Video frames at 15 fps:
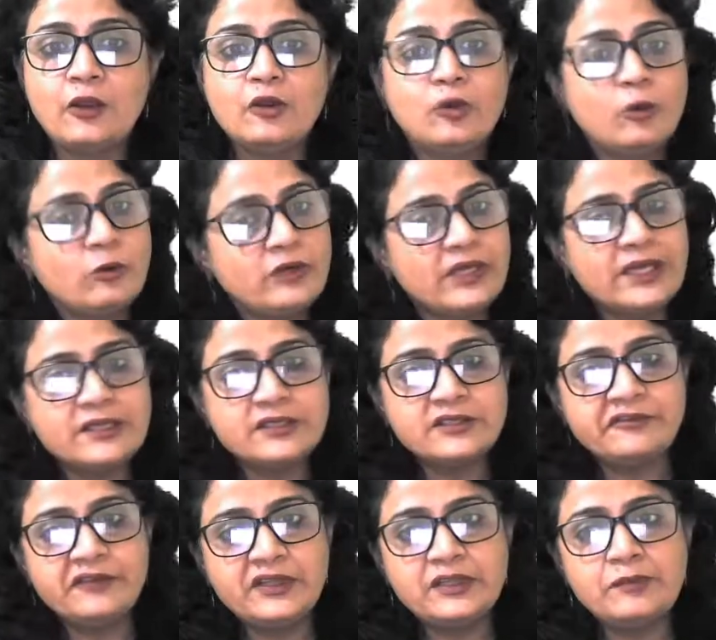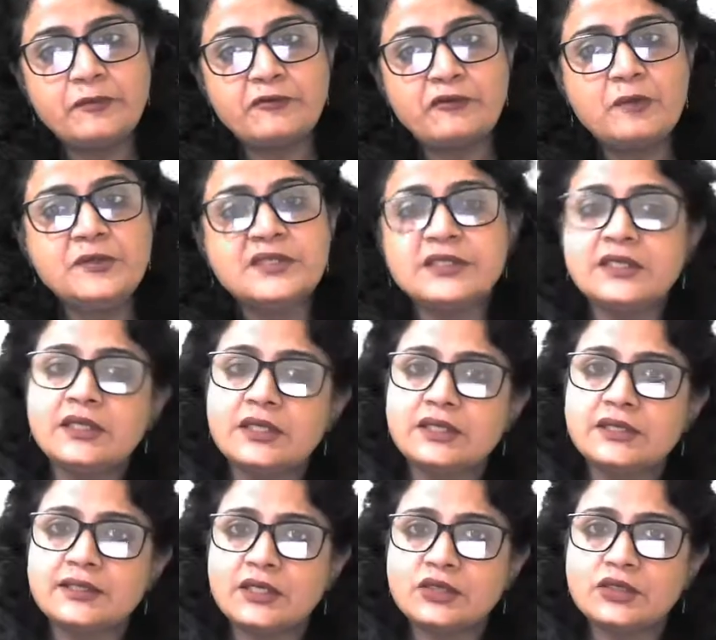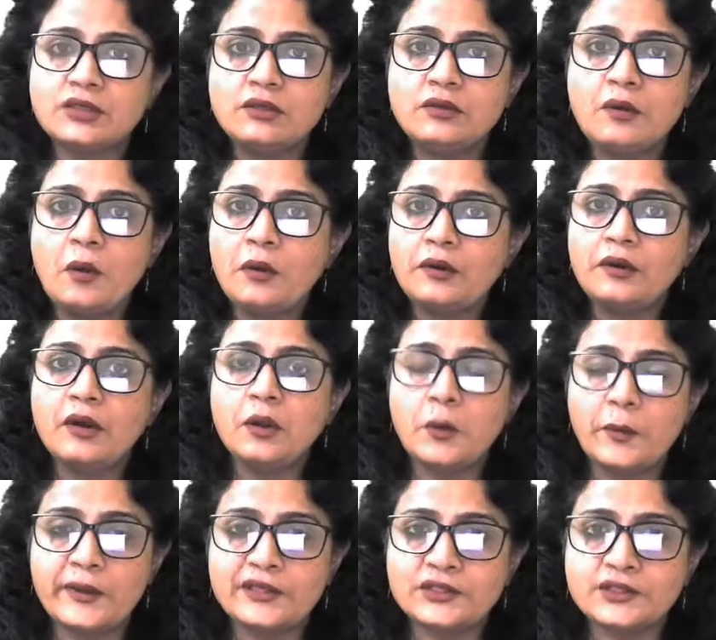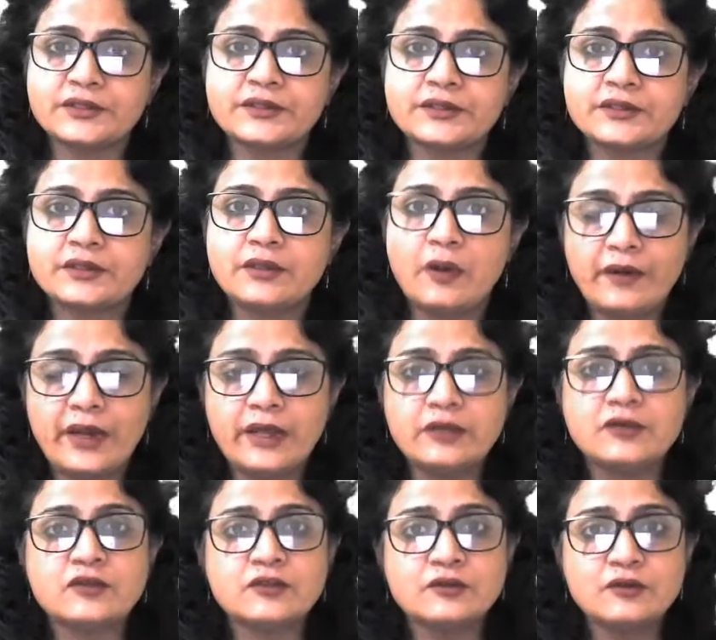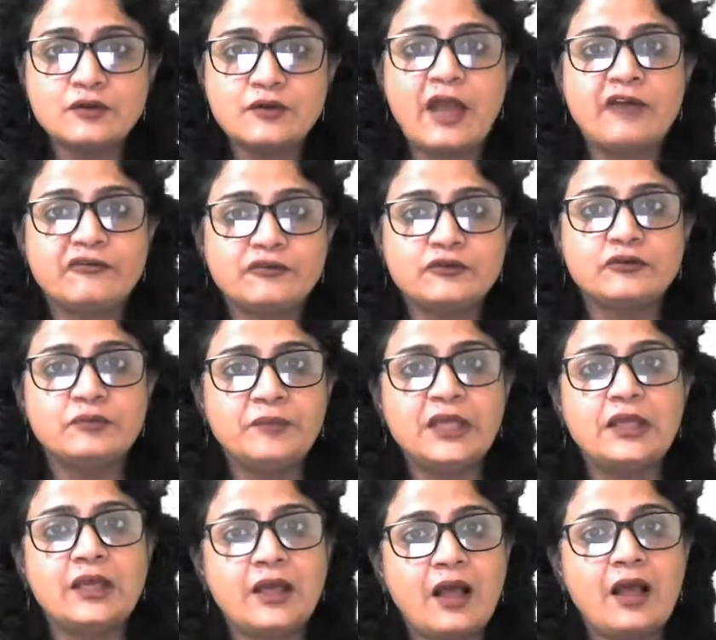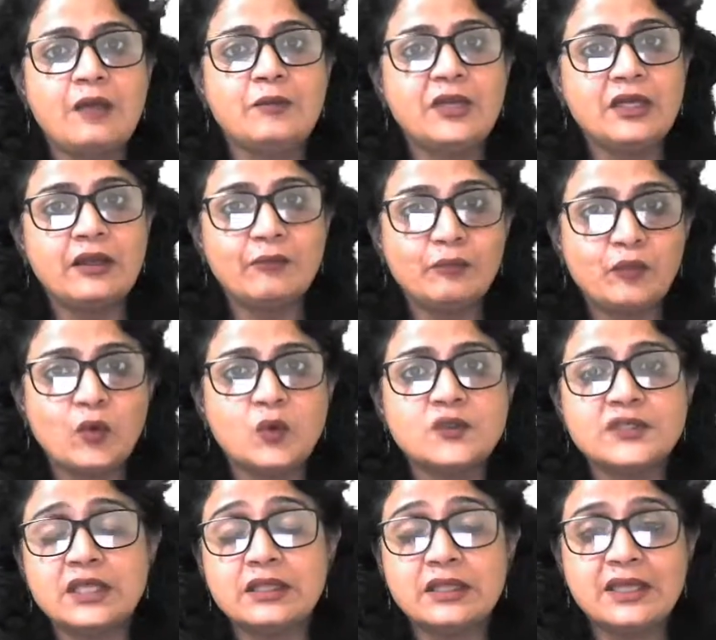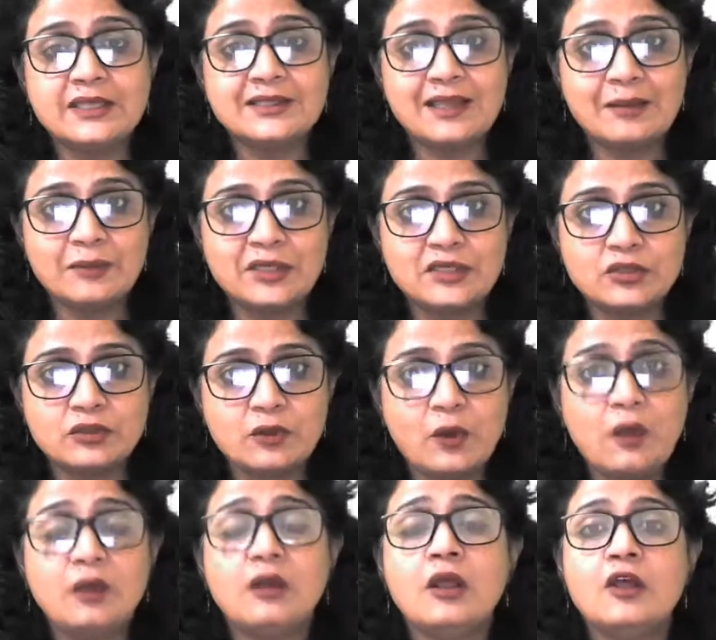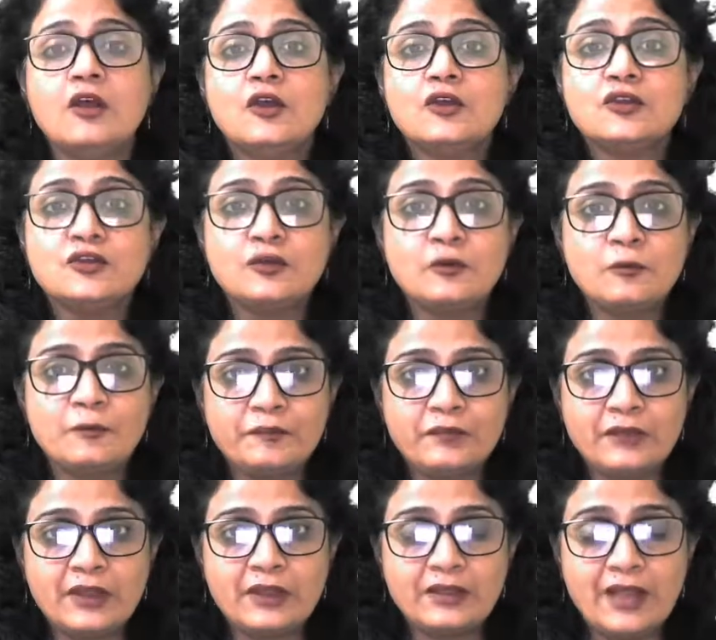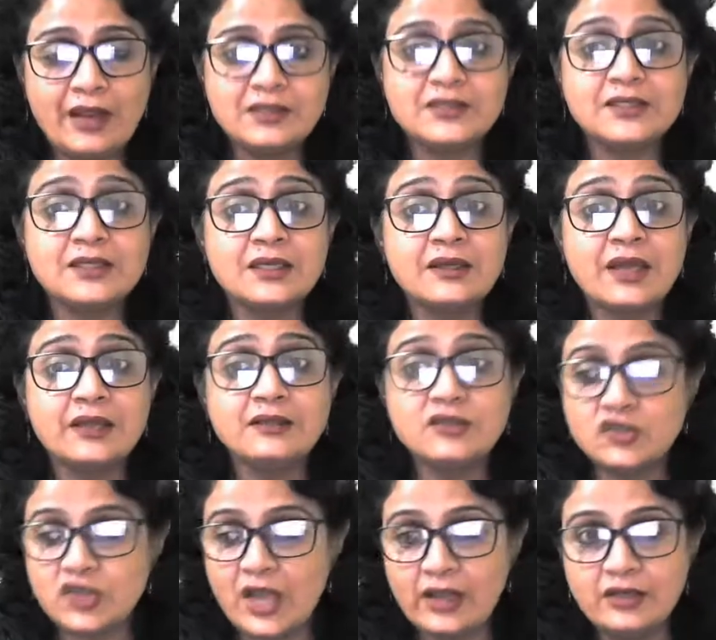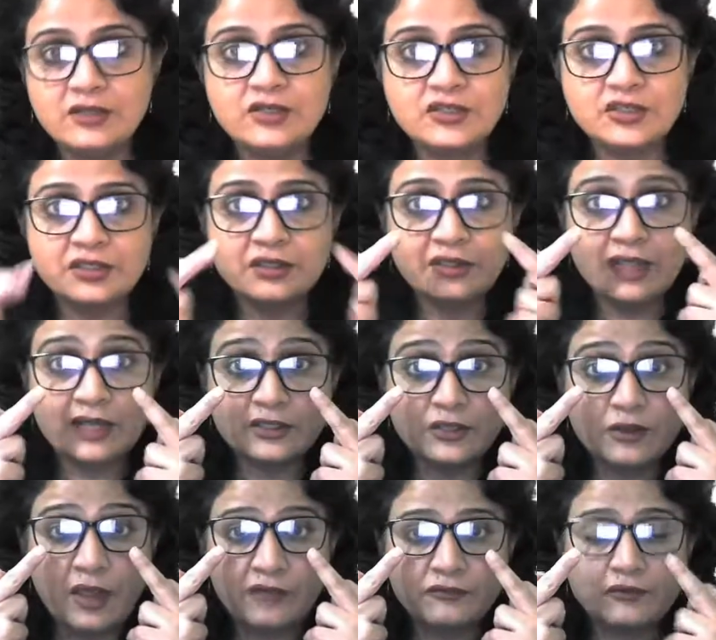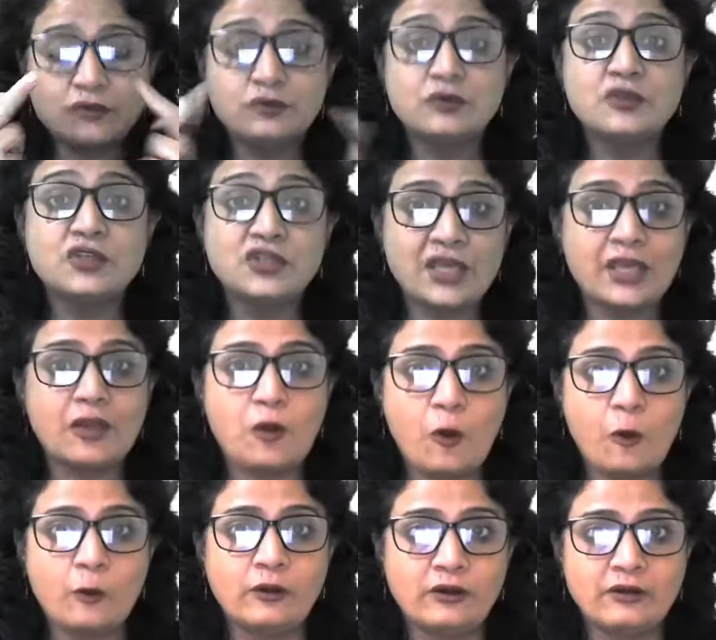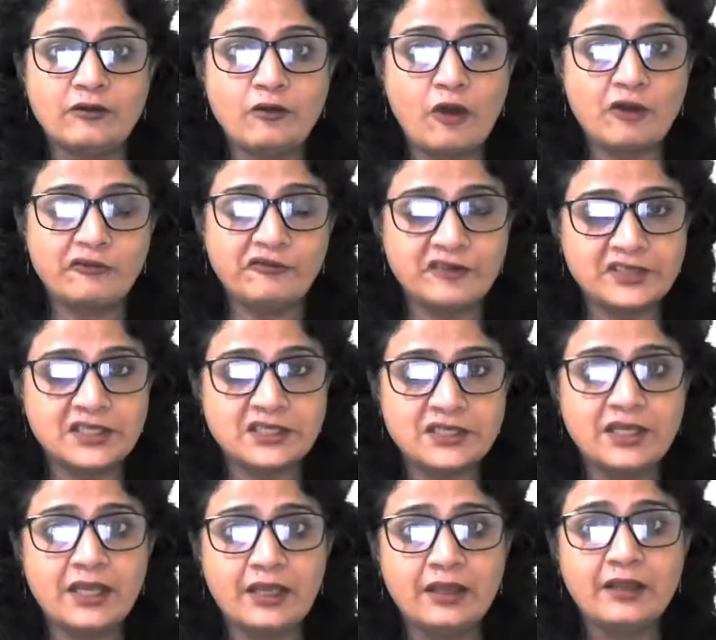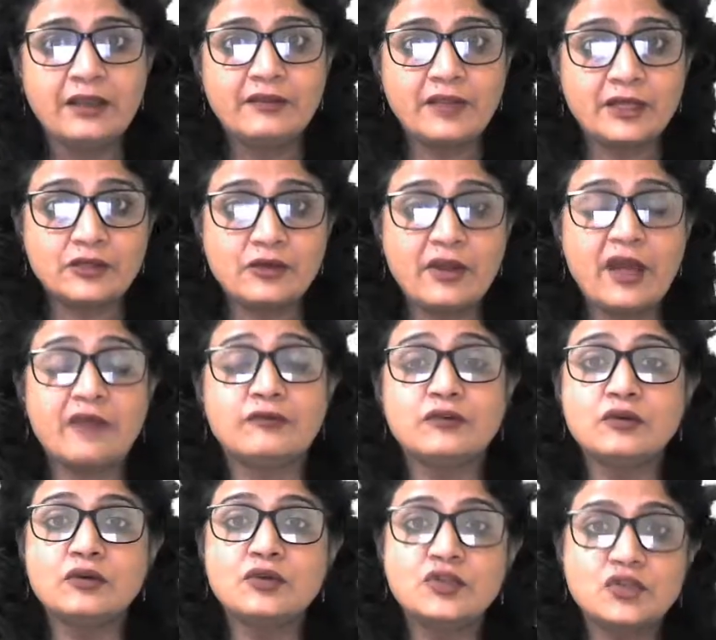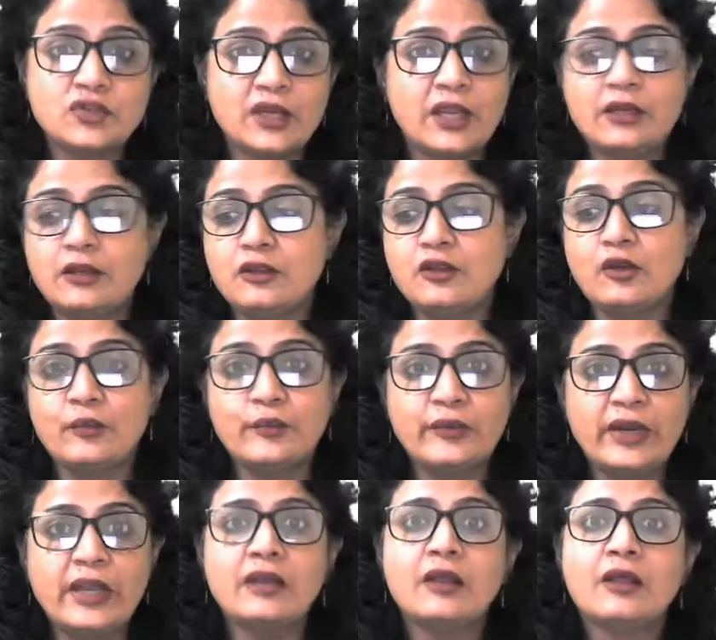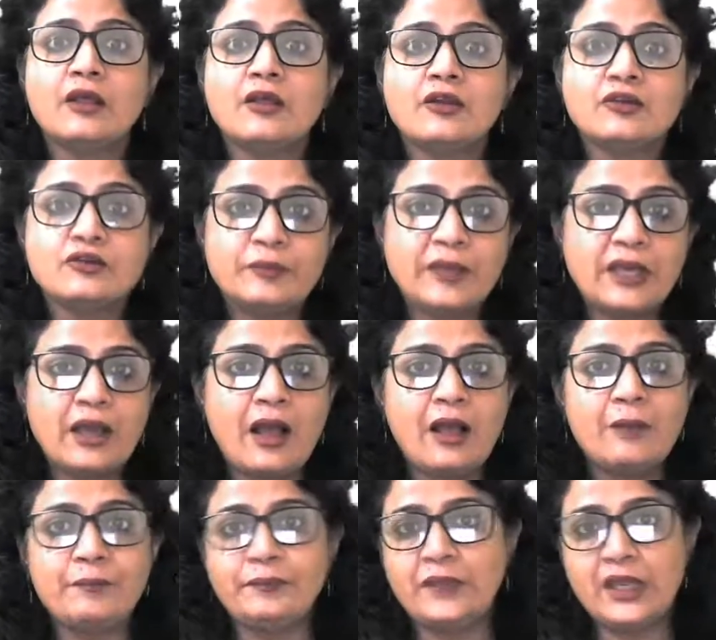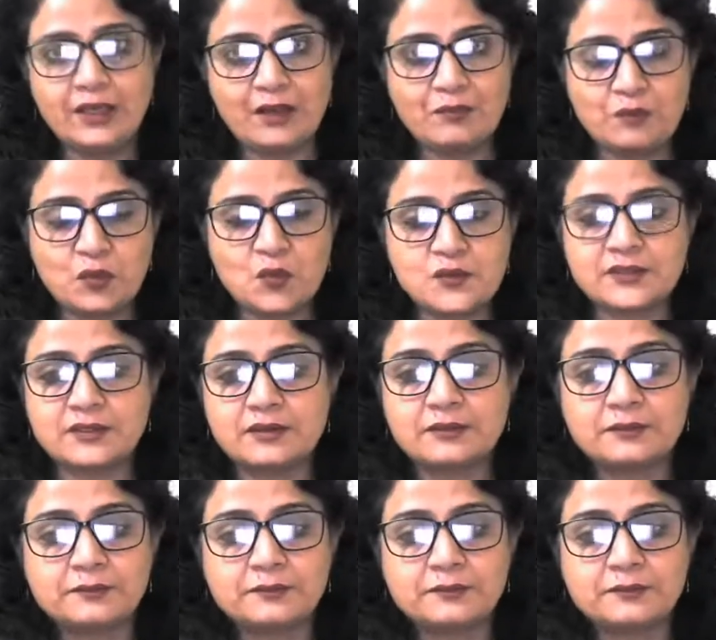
Don't let it affect the performance in other section or questions. Alright, so you have to be calm and composed in the examination hall. So that is another challenge that you have to take on confidently, that you have to train your brain to be calm and composed.